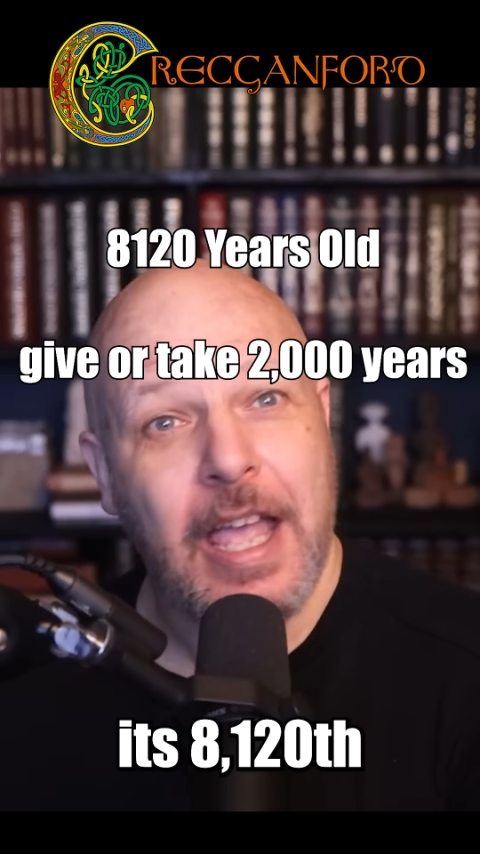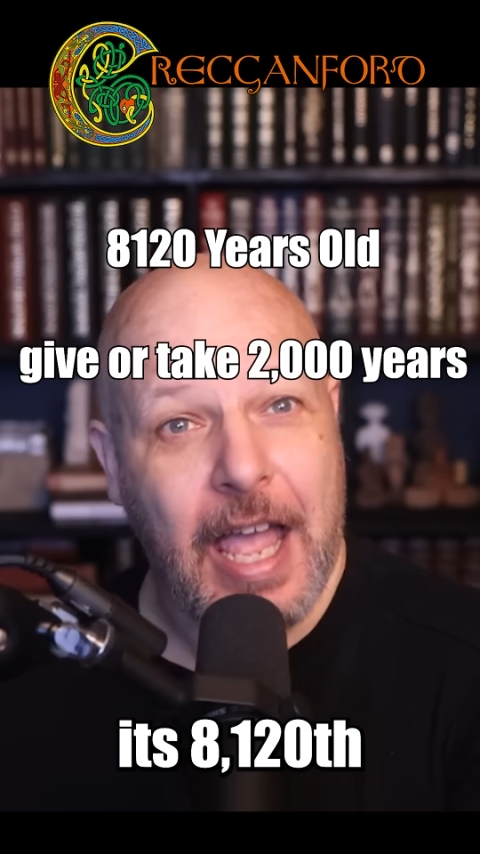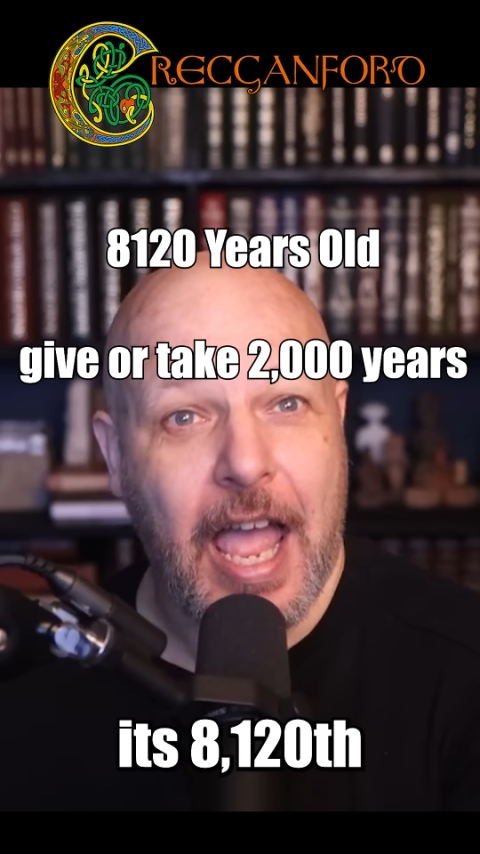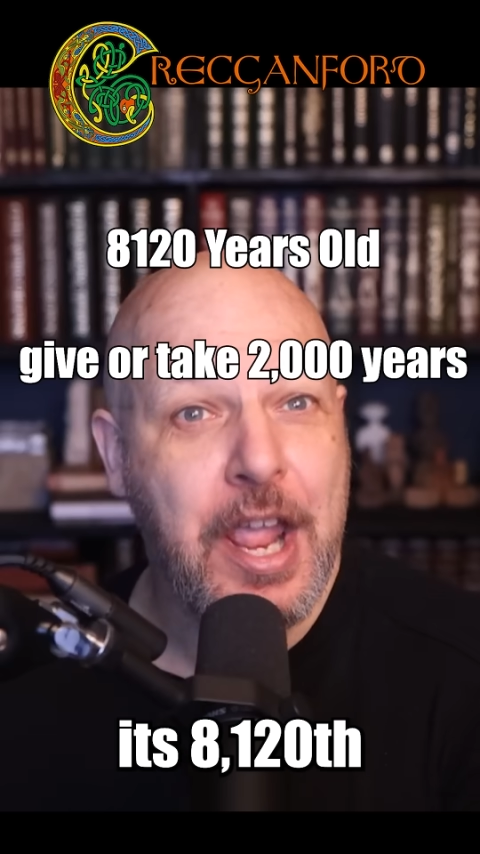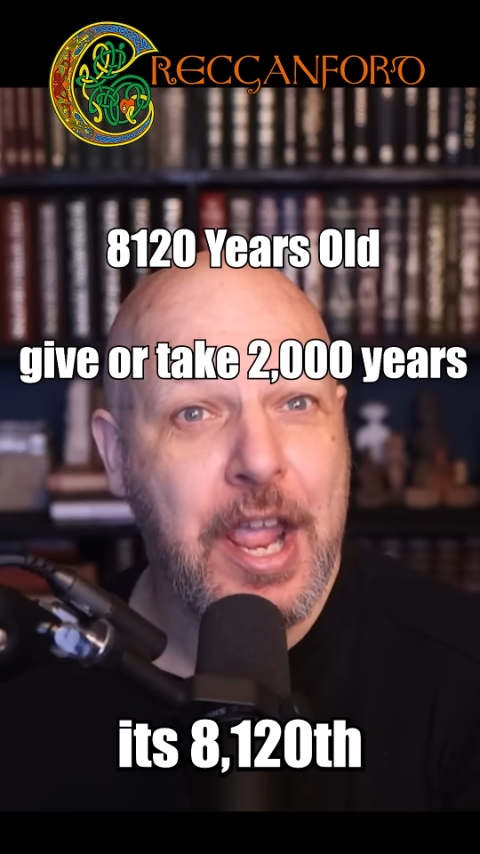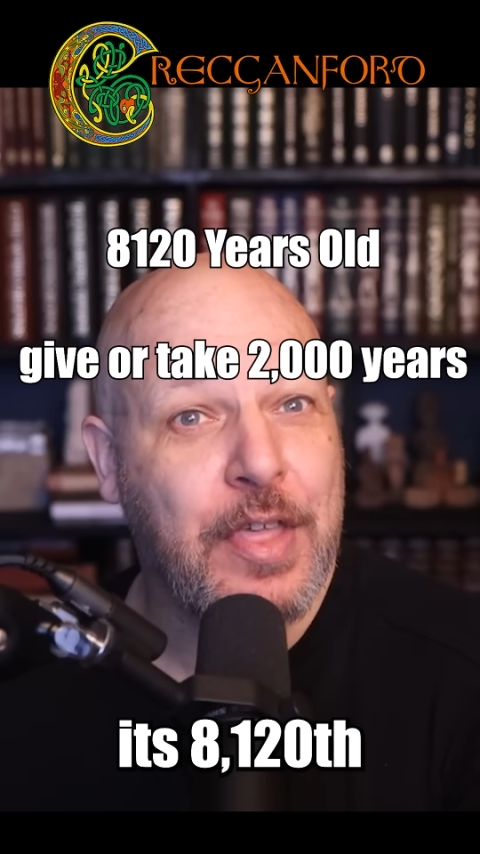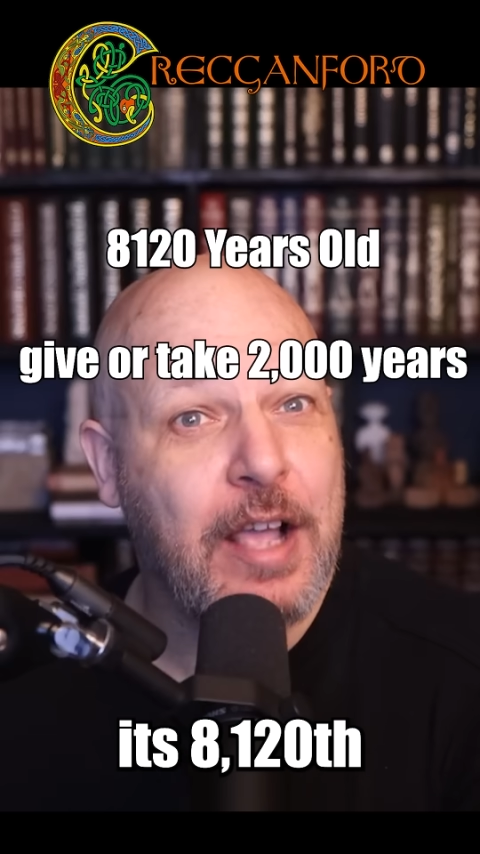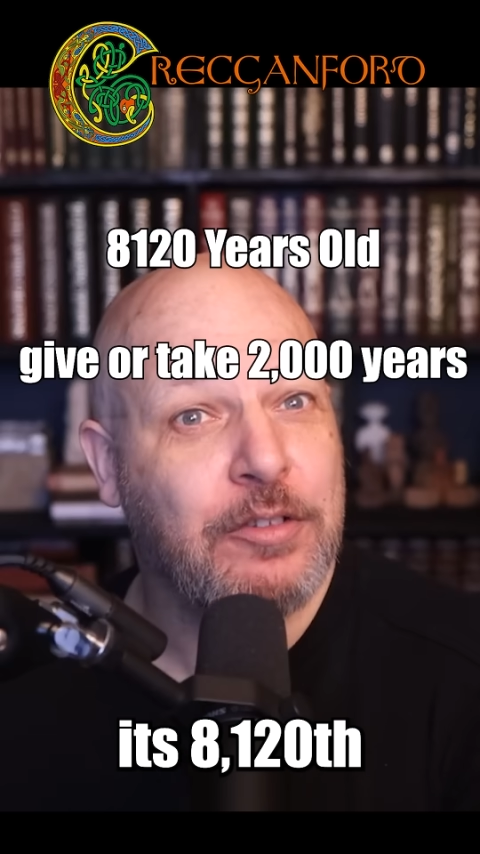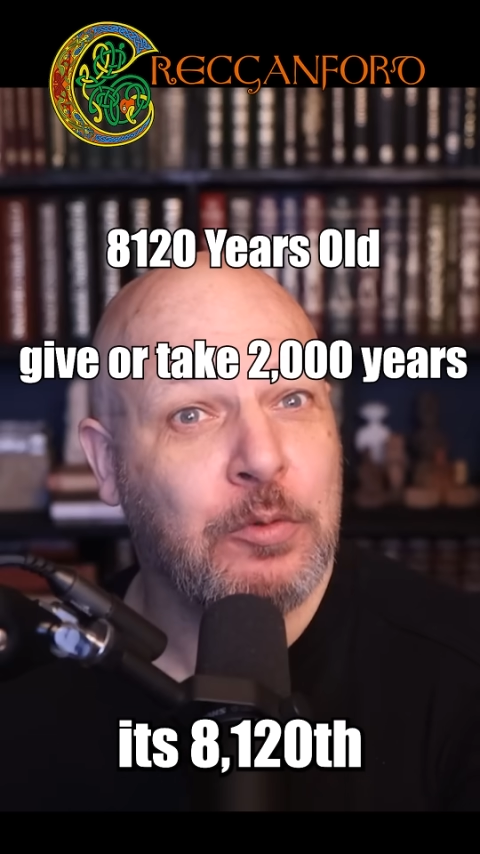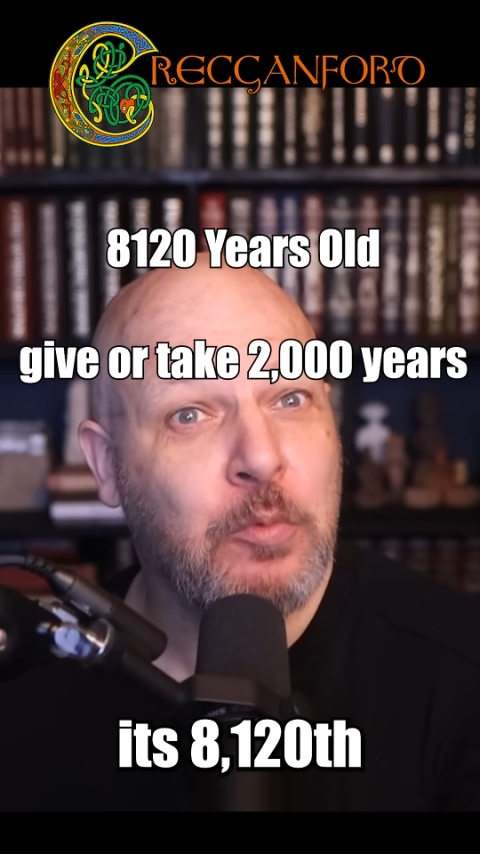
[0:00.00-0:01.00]

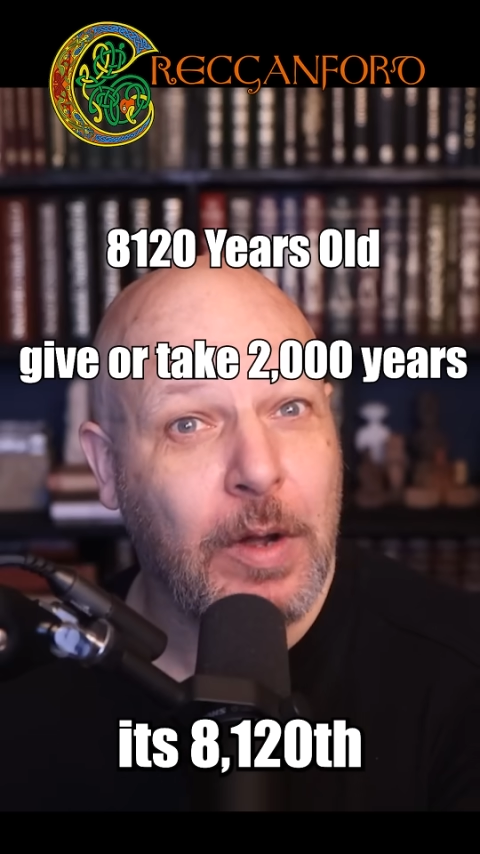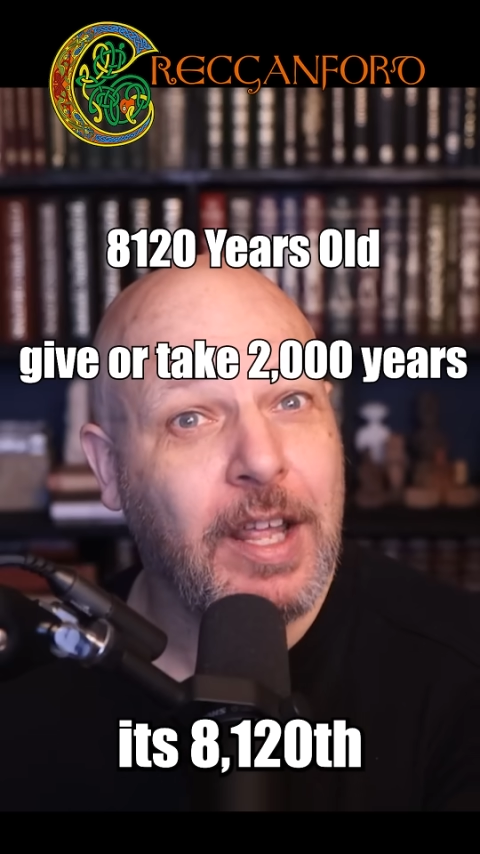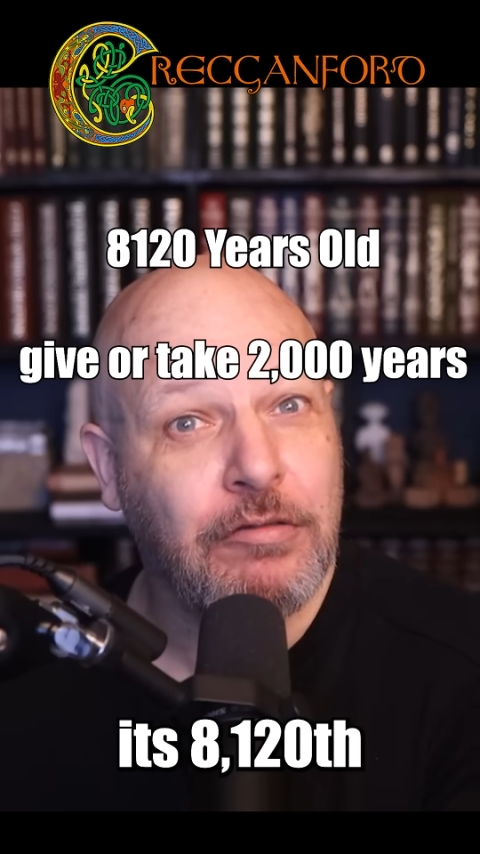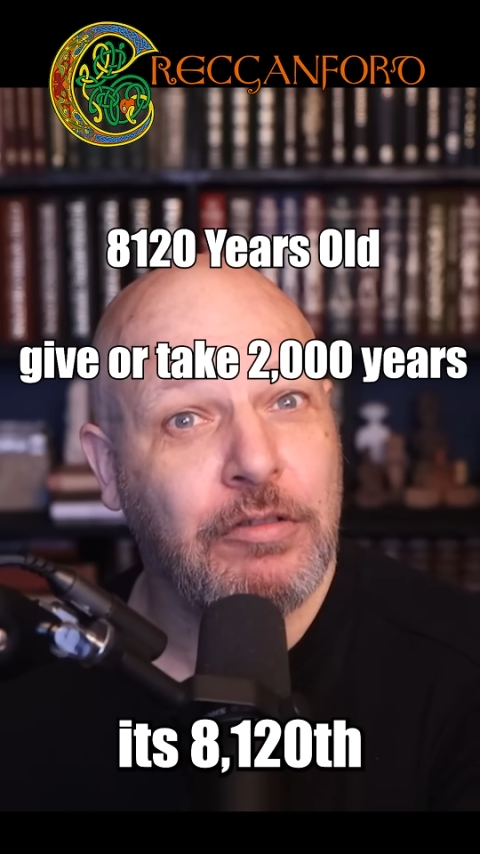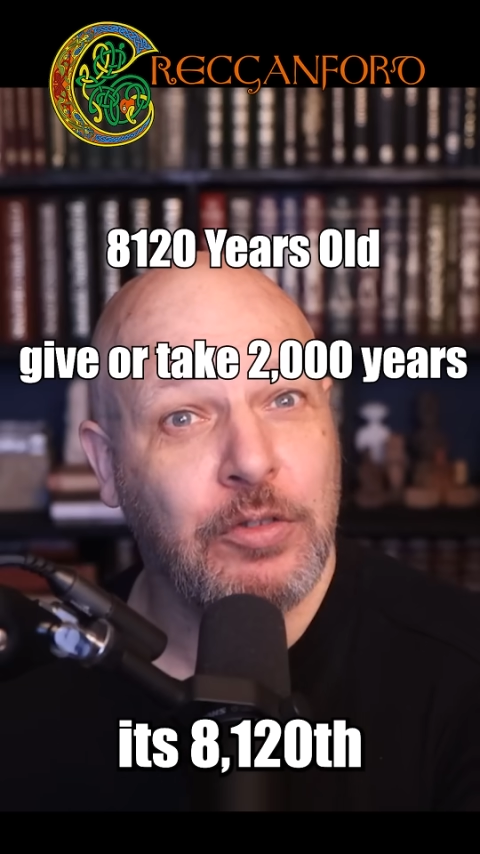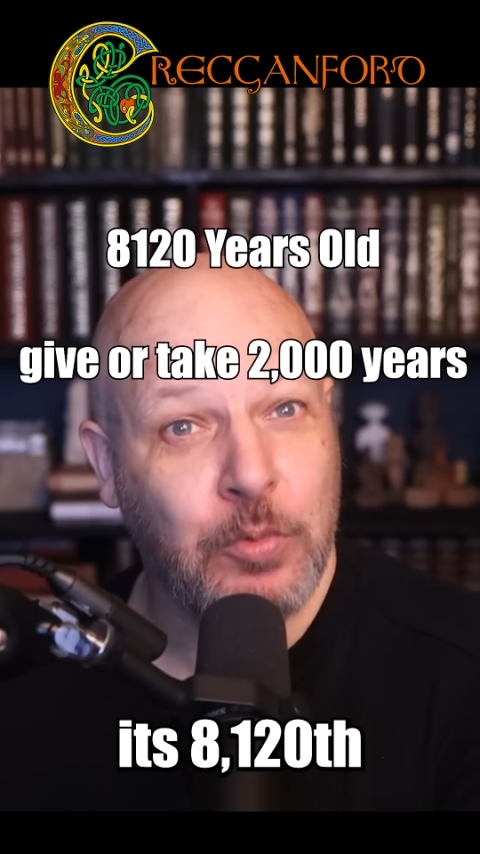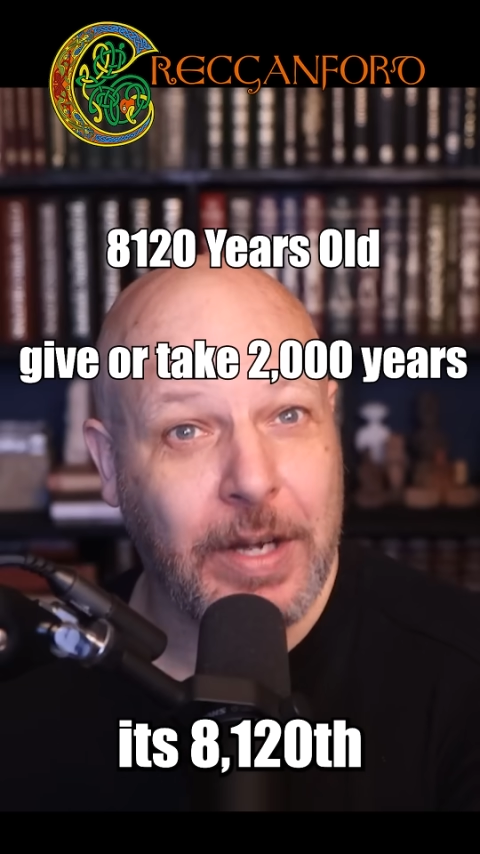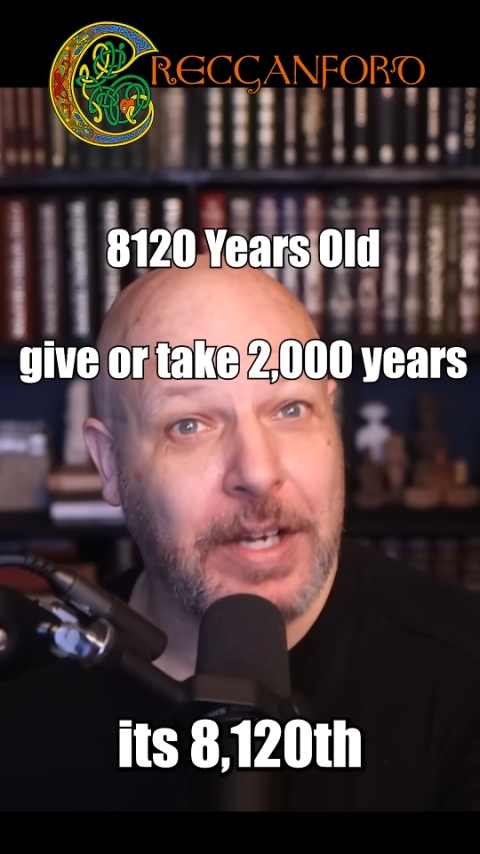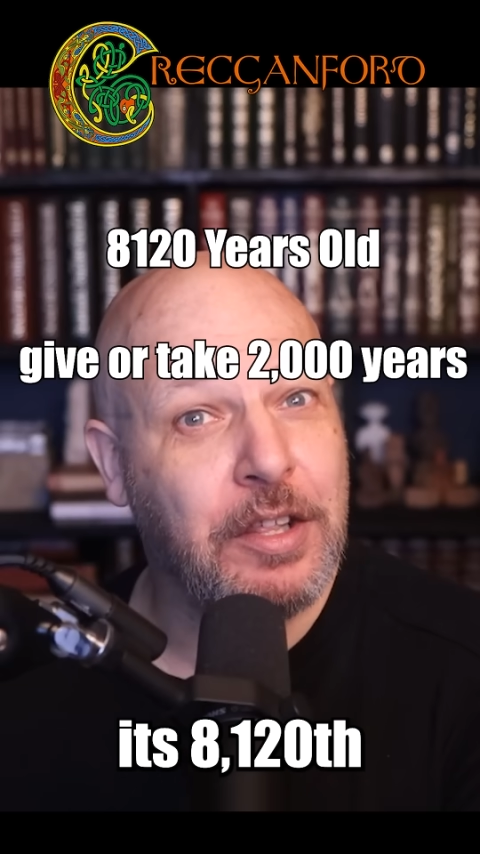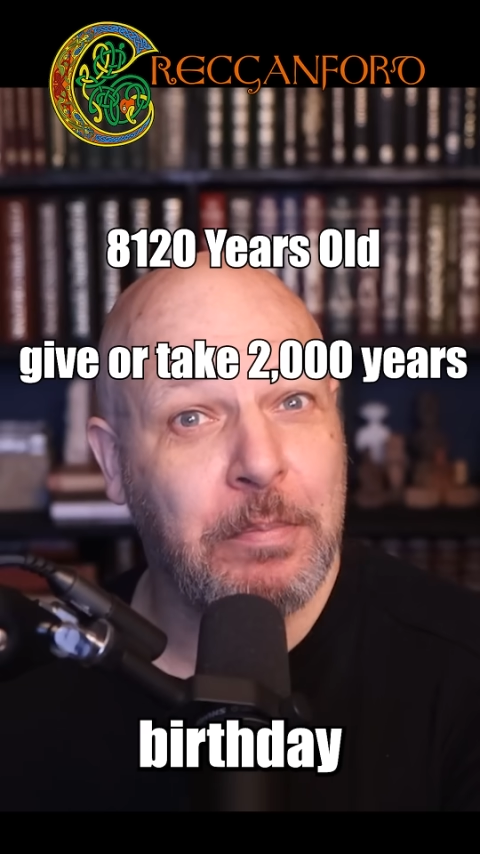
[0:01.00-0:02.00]
8,120th